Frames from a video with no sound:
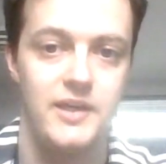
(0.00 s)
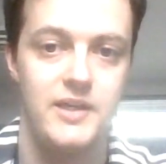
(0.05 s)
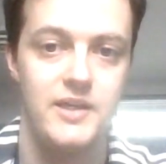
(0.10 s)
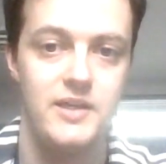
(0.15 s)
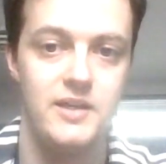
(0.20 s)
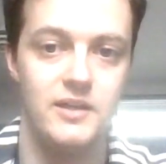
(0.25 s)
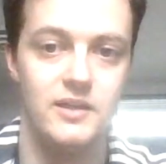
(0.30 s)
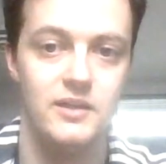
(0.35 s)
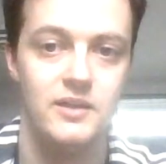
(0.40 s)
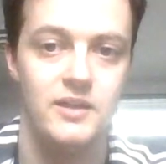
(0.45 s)

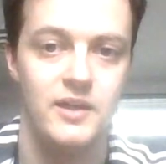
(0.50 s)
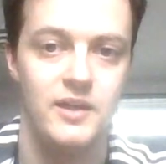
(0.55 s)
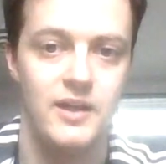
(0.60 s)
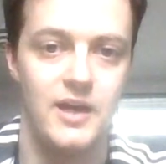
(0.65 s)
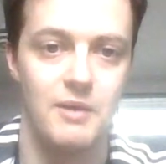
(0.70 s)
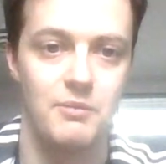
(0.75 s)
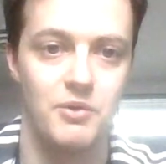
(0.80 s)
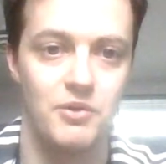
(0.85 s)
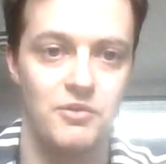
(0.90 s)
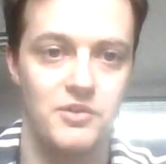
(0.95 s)
Here,
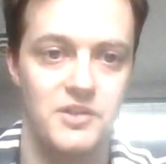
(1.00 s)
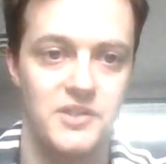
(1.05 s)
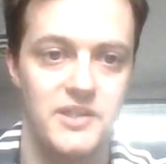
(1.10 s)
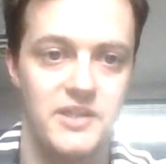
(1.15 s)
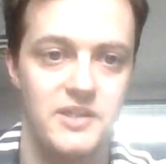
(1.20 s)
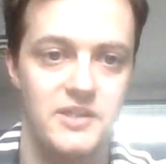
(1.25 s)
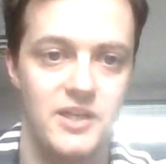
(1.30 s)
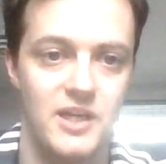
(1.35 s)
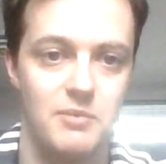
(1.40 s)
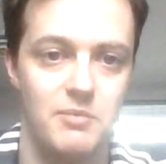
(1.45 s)
I'm going to
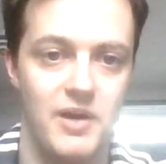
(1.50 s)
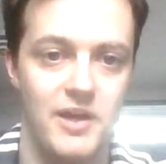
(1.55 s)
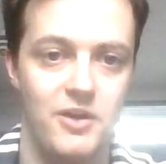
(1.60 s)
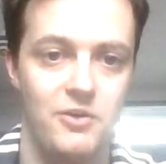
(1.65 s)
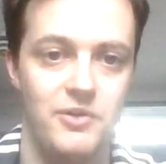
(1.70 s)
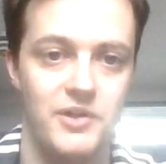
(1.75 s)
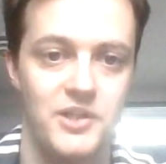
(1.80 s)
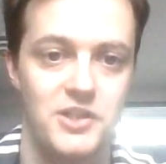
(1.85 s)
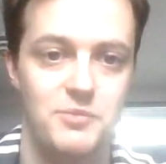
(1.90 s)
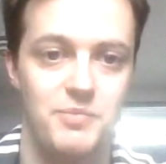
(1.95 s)
detail my
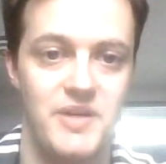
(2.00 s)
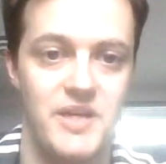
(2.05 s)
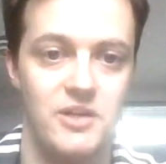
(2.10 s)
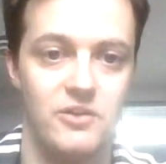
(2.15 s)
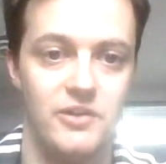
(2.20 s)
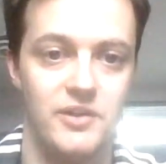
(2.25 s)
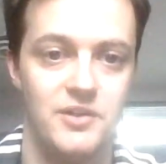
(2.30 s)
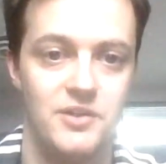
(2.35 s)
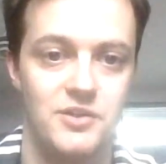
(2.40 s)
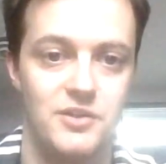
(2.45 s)
own
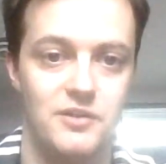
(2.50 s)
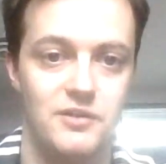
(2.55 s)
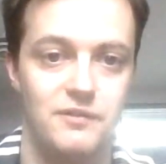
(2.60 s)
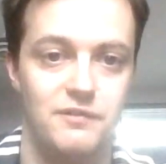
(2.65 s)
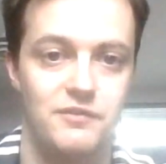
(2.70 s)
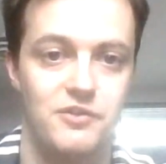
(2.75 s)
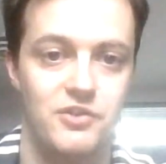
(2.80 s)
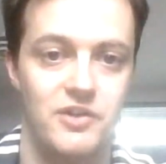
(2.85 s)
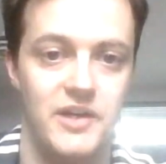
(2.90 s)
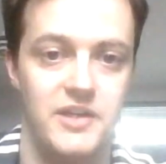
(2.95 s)
experience
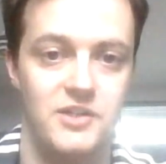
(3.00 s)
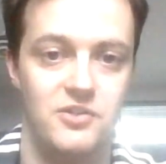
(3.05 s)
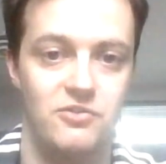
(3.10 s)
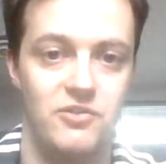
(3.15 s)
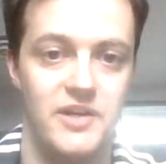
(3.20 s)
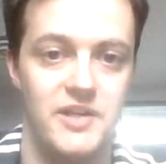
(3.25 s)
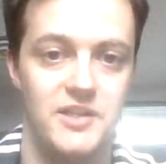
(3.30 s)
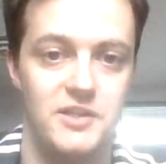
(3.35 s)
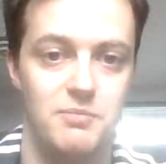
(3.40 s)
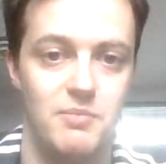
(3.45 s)
of trying to
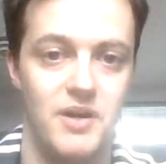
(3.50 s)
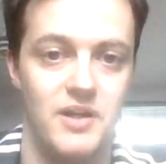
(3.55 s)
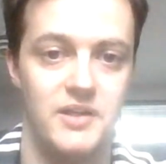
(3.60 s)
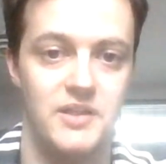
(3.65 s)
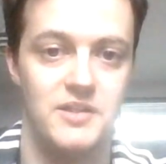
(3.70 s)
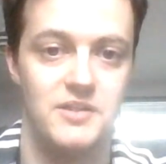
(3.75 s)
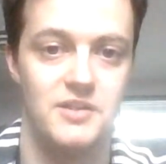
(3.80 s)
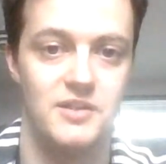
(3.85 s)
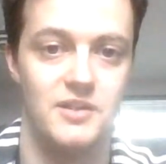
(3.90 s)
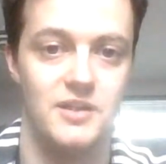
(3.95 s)
raise
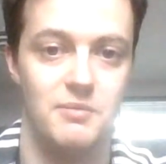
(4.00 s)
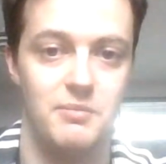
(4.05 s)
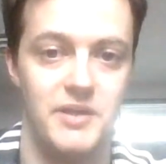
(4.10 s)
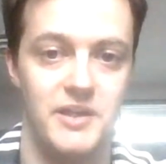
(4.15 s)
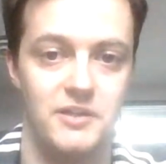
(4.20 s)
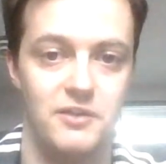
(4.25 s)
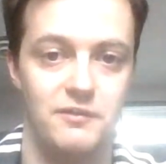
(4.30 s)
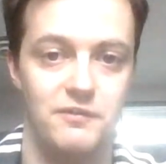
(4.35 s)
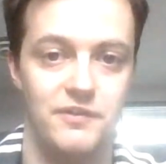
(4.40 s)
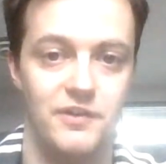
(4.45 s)
money to
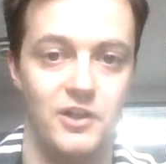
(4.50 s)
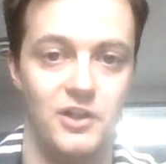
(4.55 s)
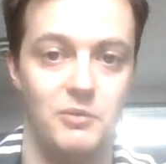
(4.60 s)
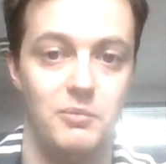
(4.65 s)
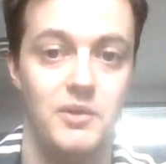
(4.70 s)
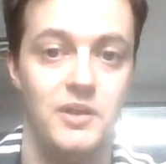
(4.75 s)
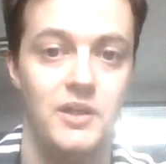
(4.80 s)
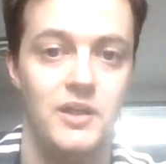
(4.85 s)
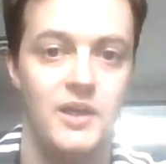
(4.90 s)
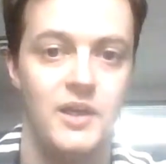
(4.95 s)
make the
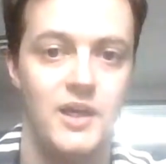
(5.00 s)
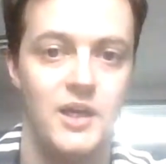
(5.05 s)
film,